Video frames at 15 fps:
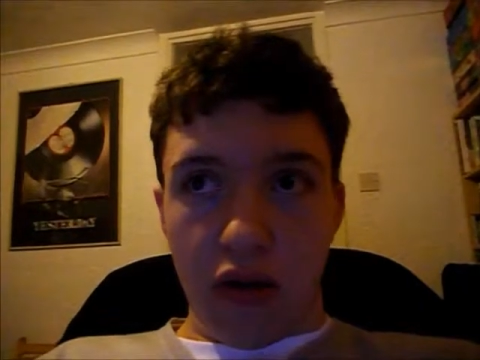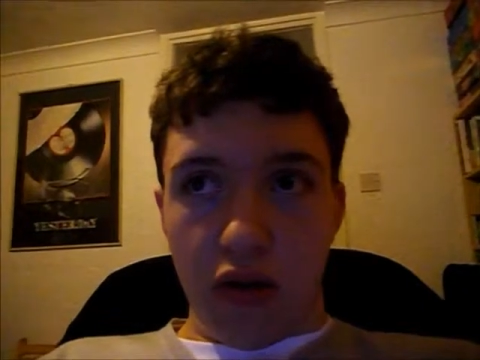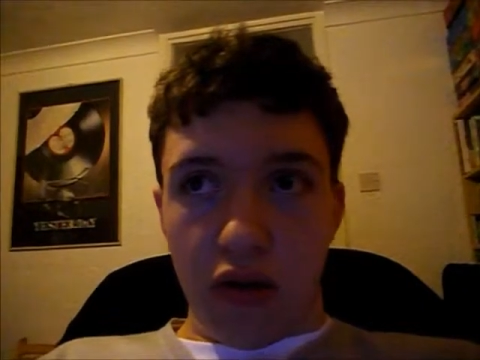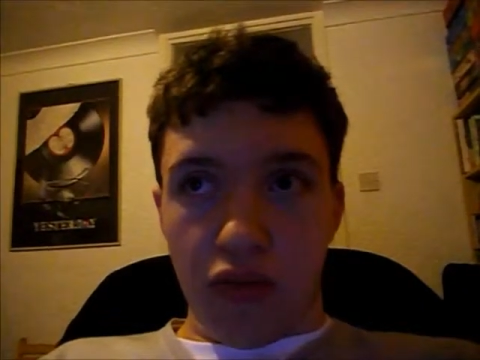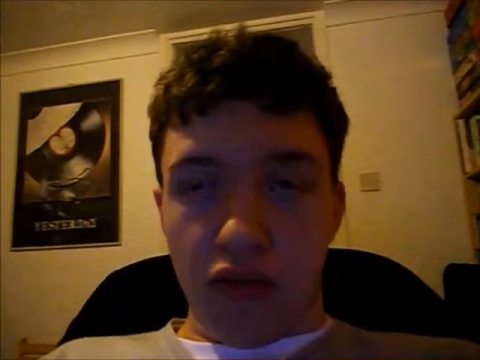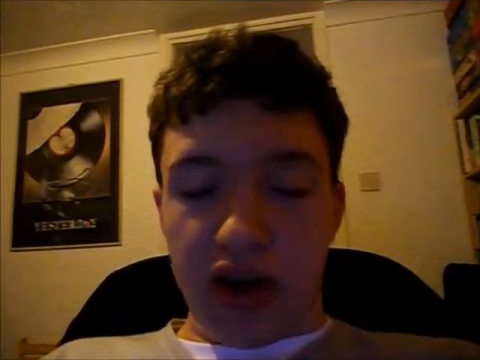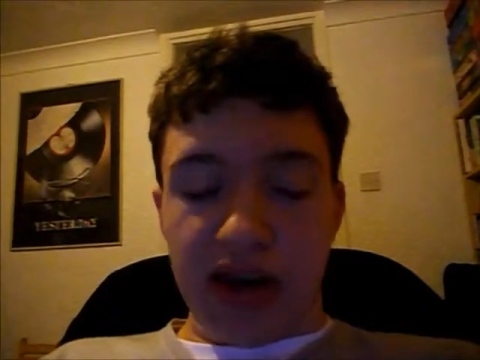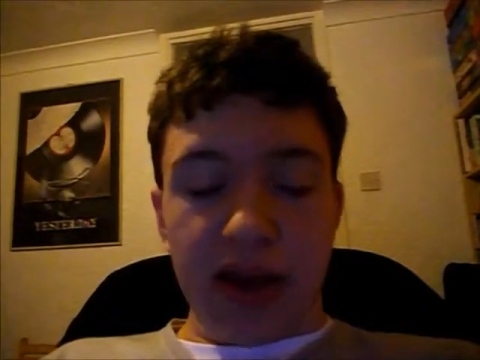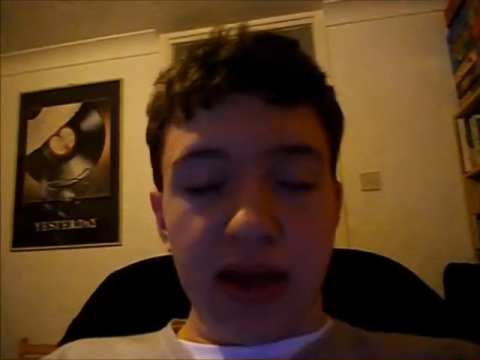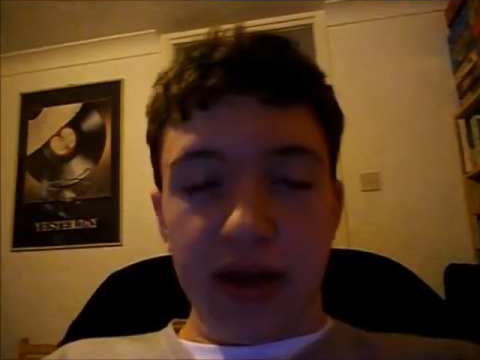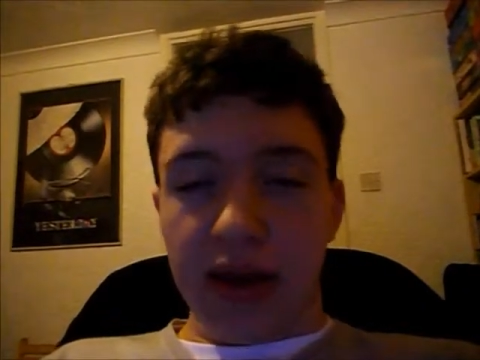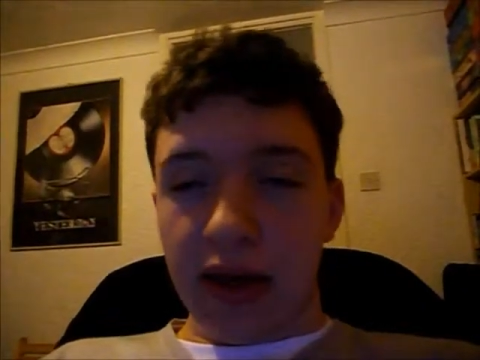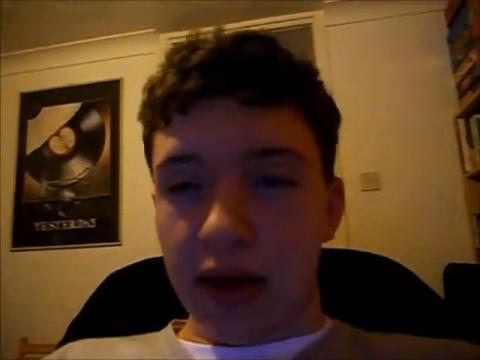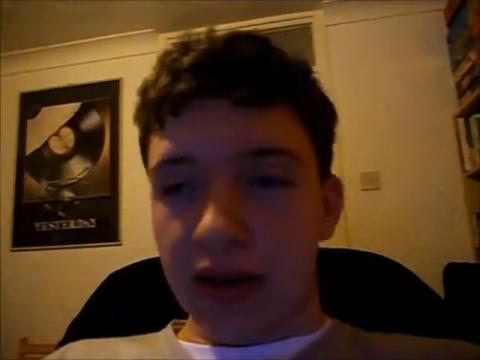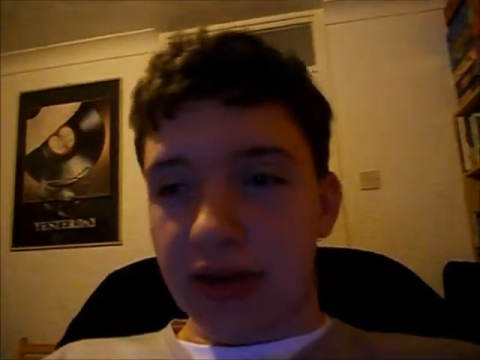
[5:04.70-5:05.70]

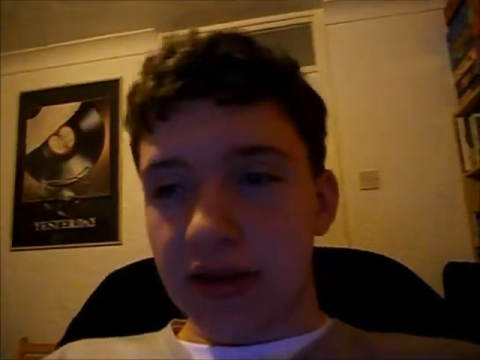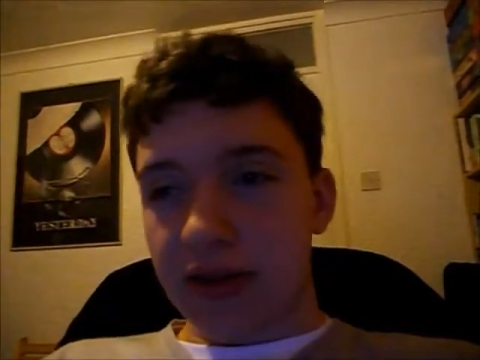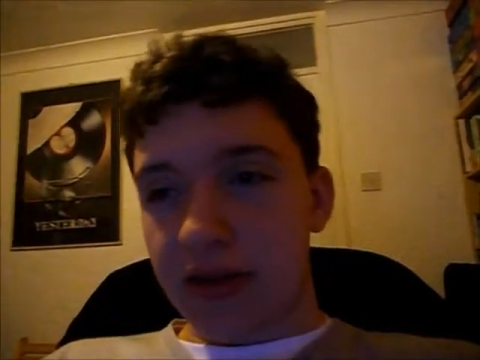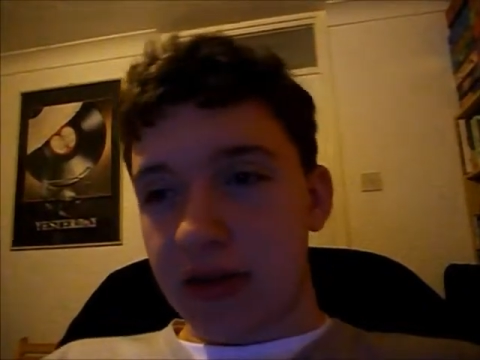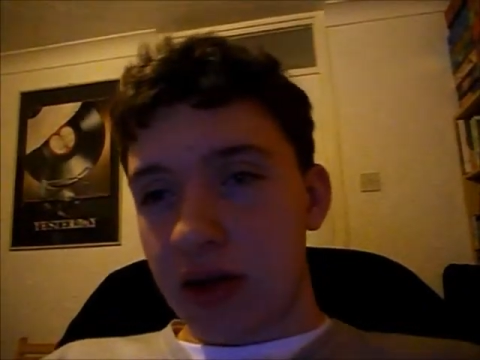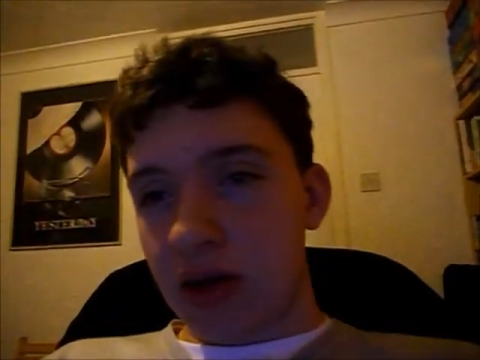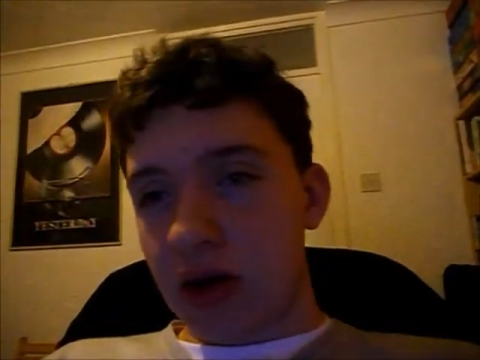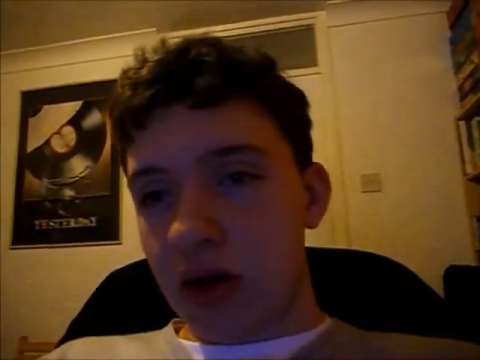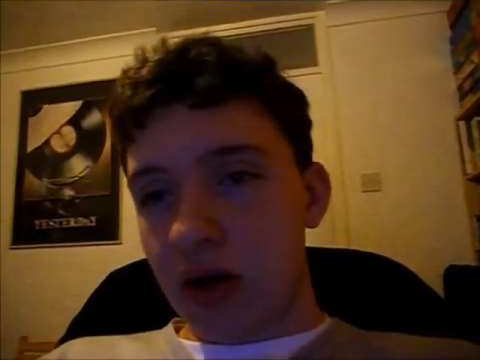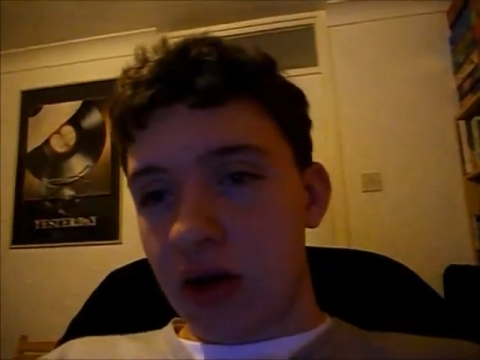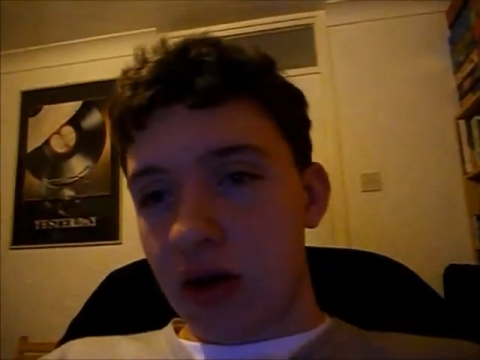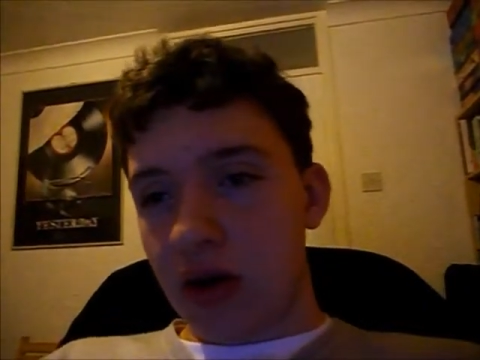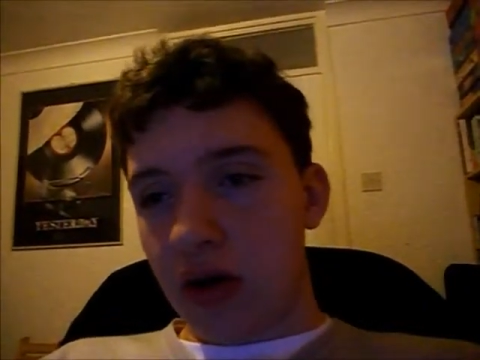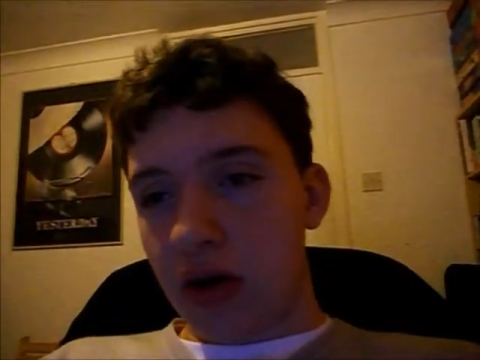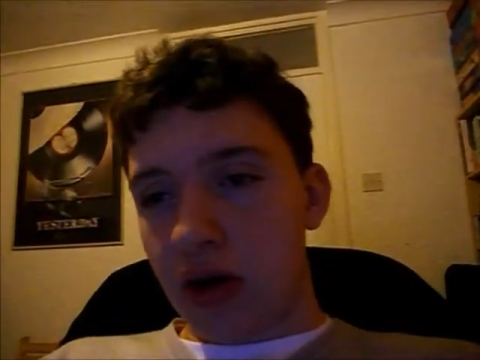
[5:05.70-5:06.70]
ridiculous
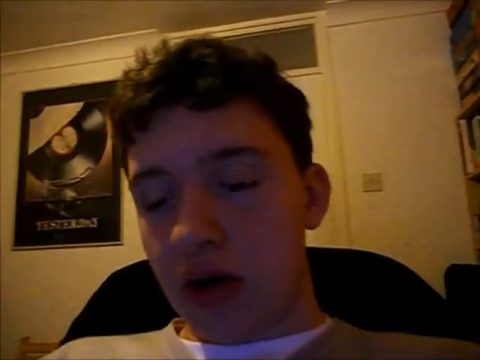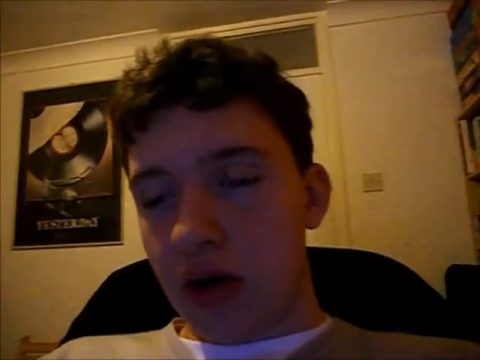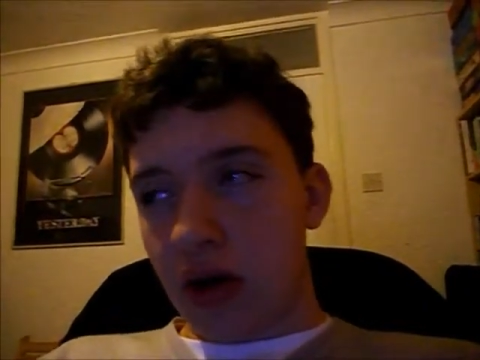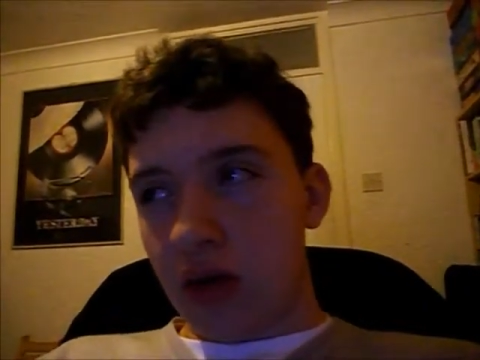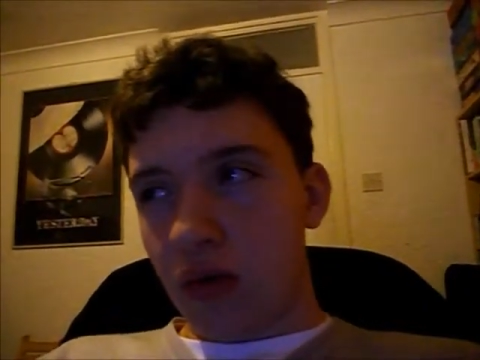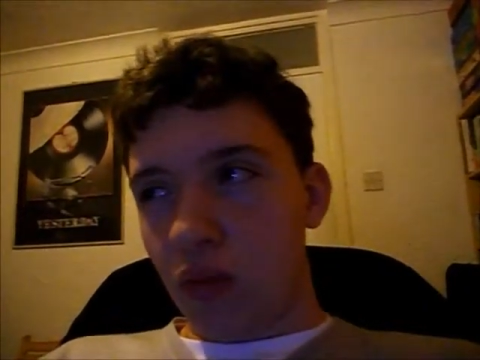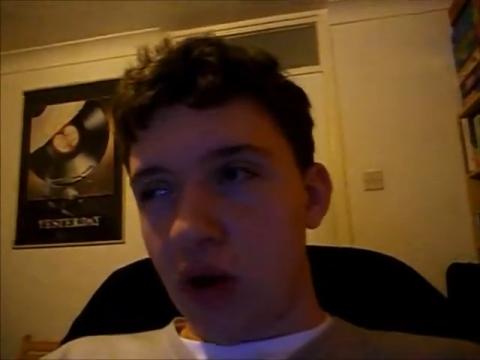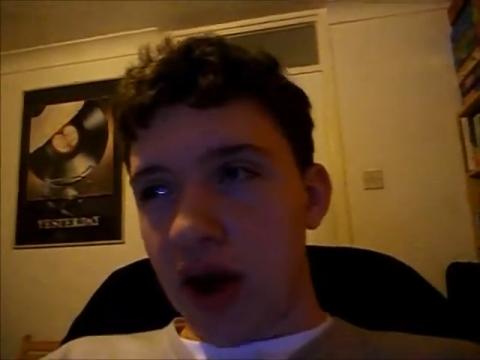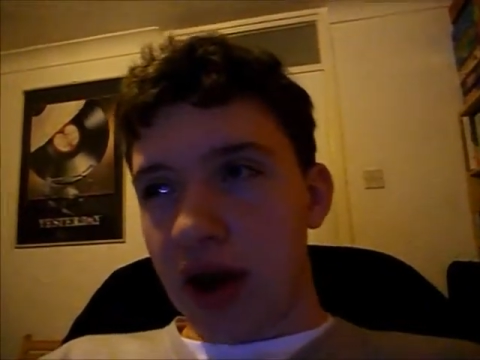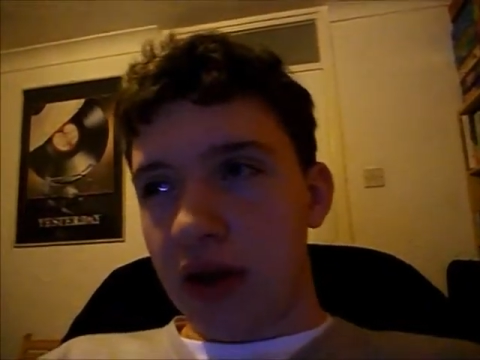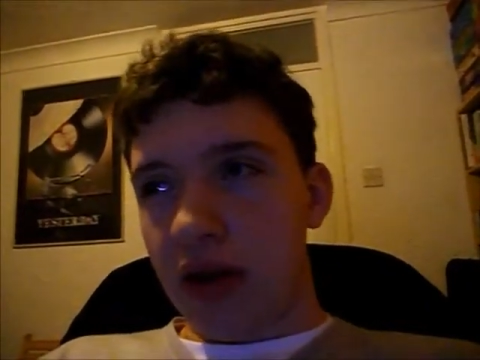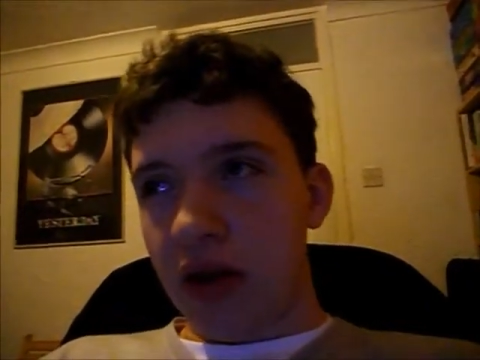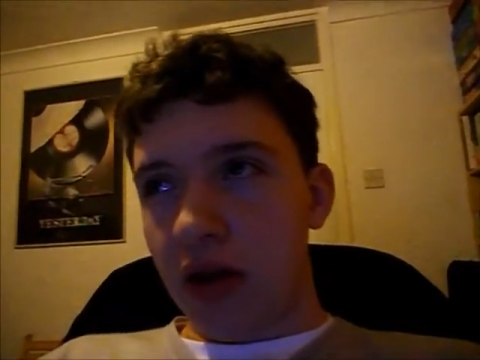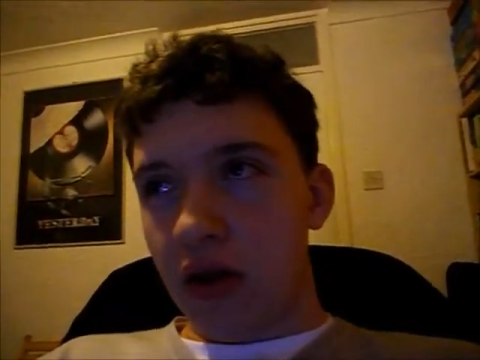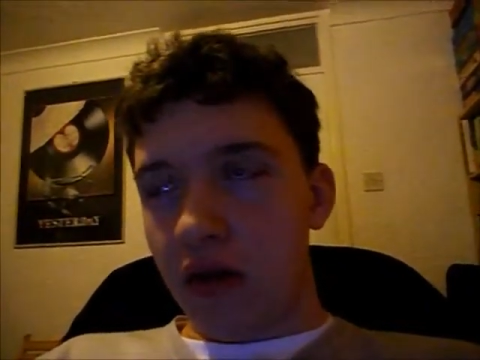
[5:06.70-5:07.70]
when